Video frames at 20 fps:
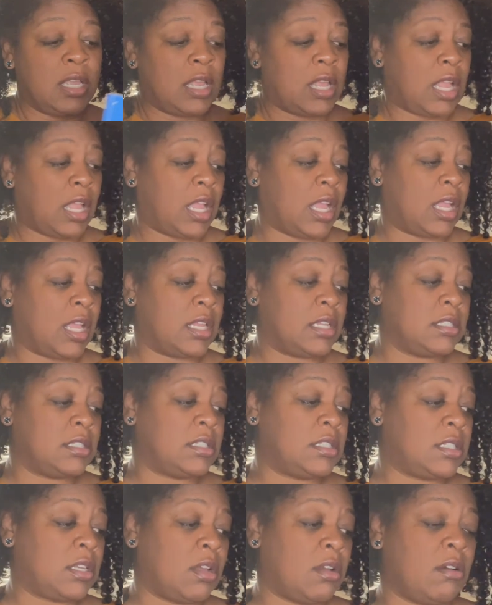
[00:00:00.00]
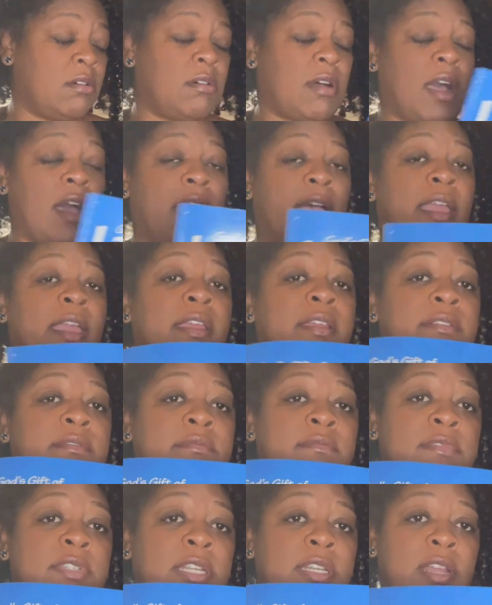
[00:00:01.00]
And so I
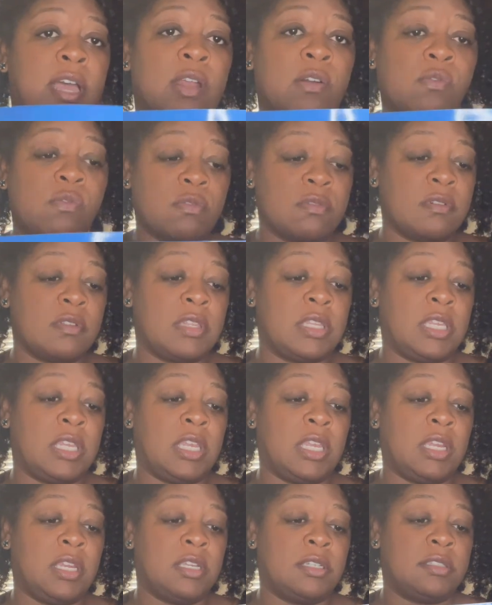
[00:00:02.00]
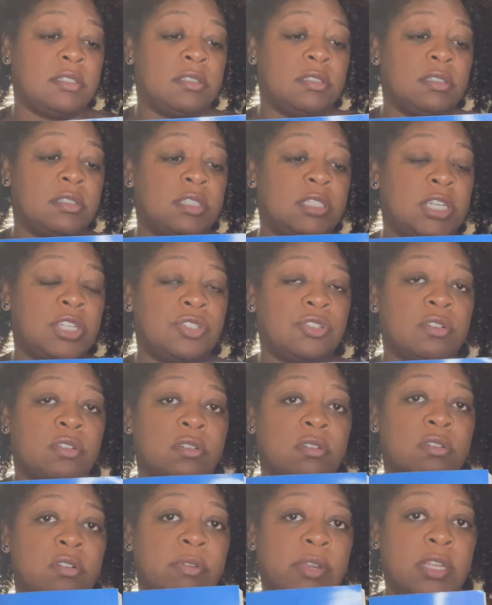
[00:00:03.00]
did not order the teacher
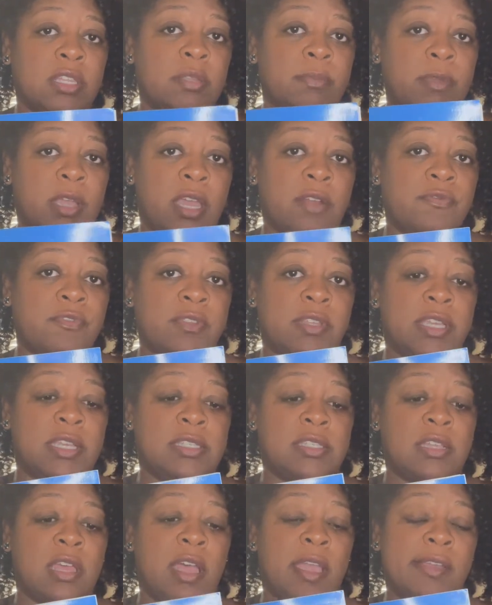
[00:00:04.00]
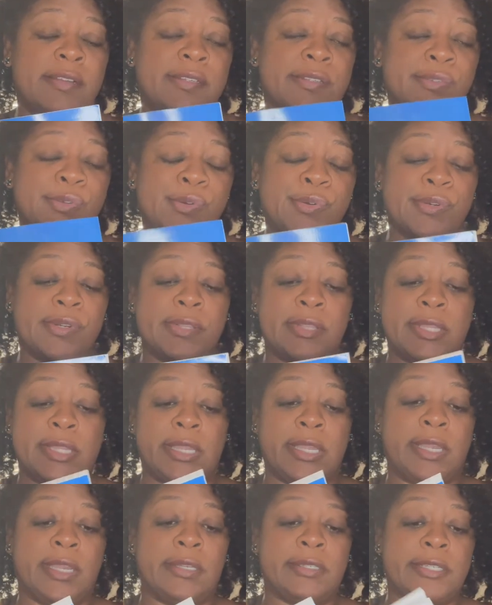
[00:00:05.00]
curriculum guide for this. I just ordered
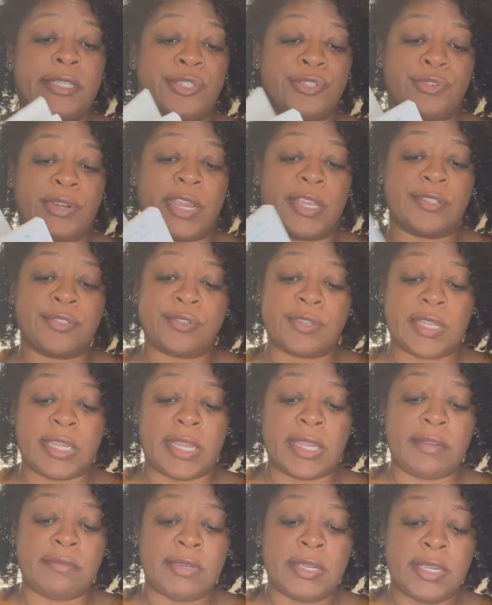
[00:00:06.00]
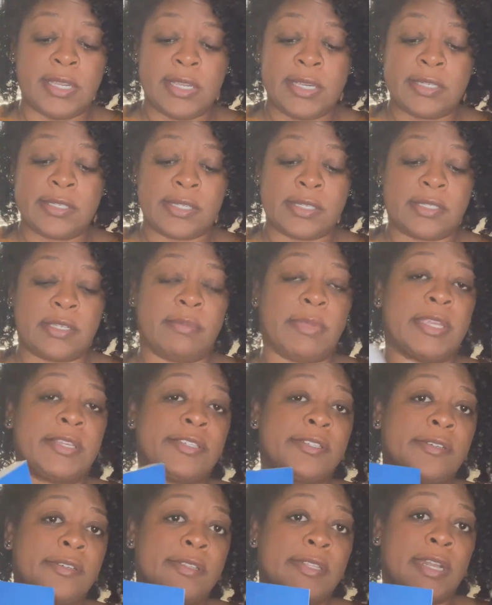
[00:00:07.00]
the teacher answer key just to make
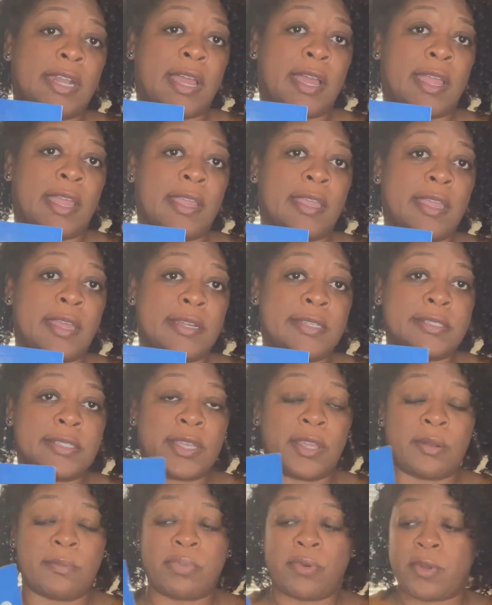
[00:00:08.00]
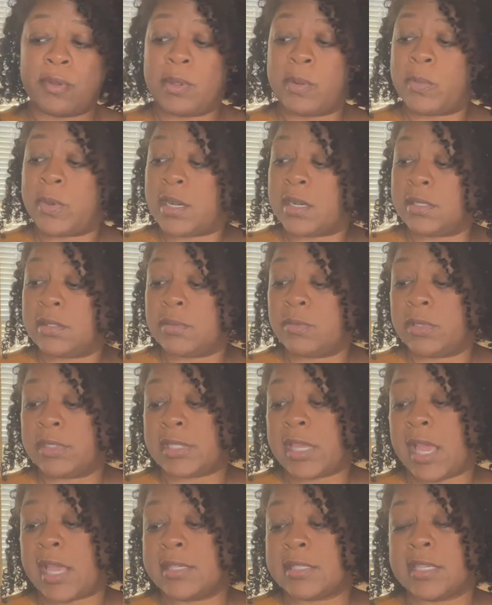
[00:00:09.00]
sure that I kind of stay on point with what it was
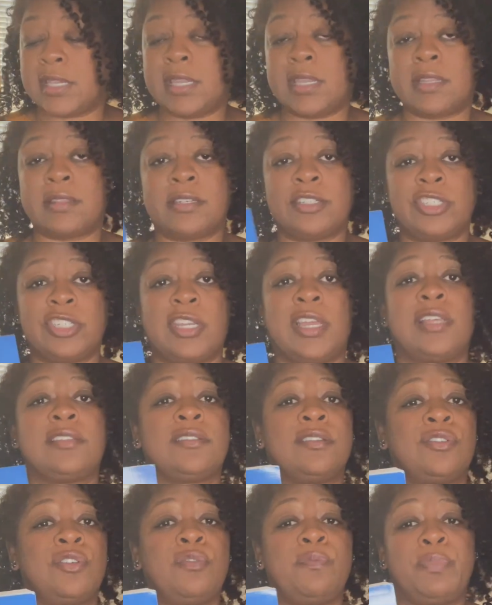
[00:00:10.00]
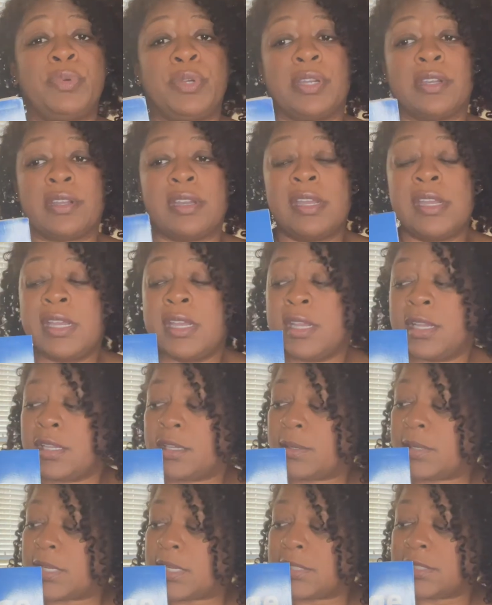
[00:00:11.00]
asking. And then she has a notebook
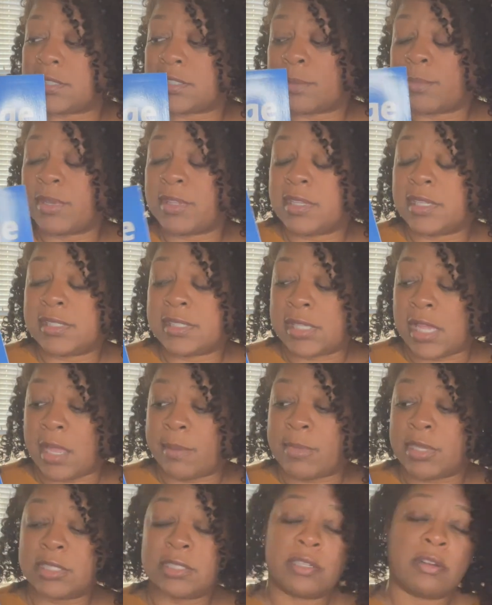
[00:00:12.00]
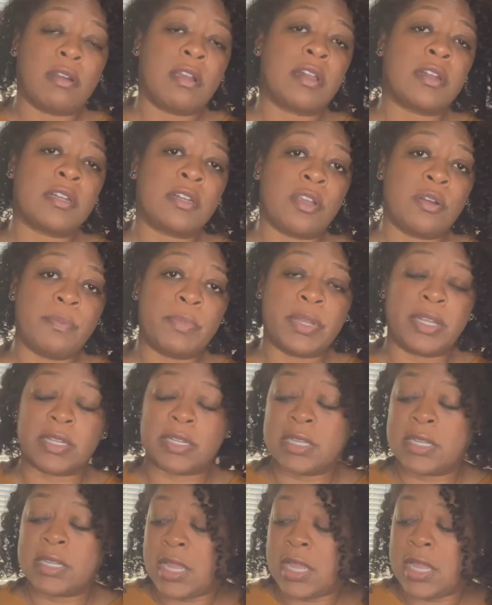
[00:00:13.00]
because some of the assignments are on a notebook.